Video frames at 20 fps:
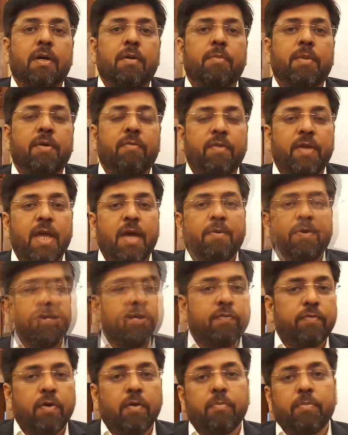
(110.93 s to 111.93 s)
But we have a
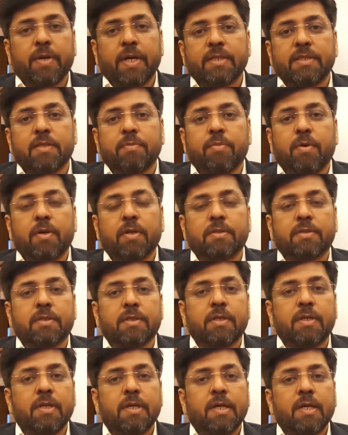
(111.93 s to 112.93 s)
uniform pricing
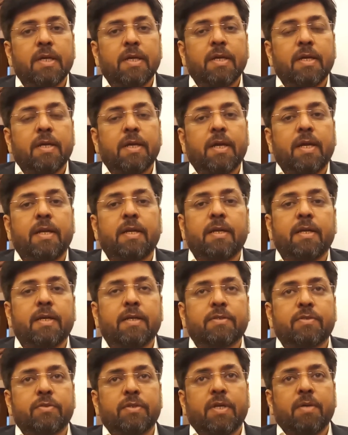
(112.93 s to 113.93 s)
policy.
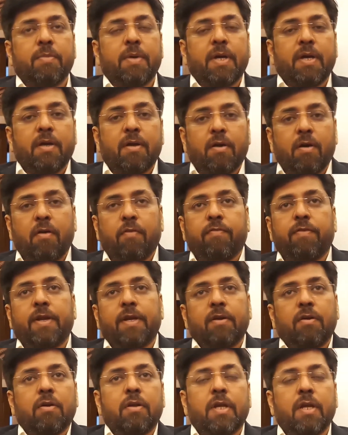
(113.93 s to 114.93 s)
And so thereby offline
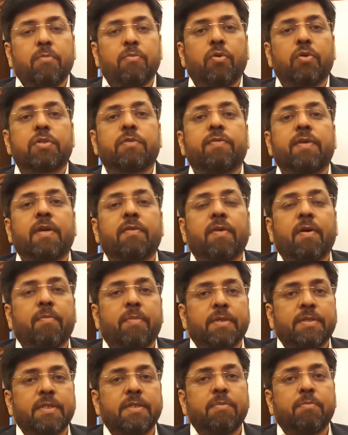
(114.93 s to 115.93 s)
and online both we have
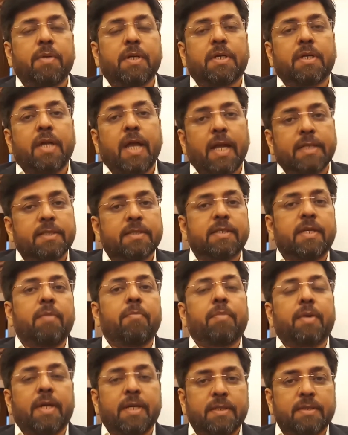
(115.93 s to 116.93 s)
present but at the
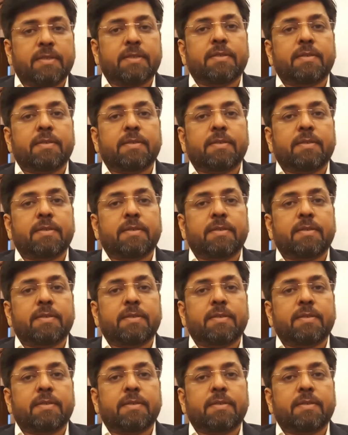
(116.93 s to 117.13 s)
same price.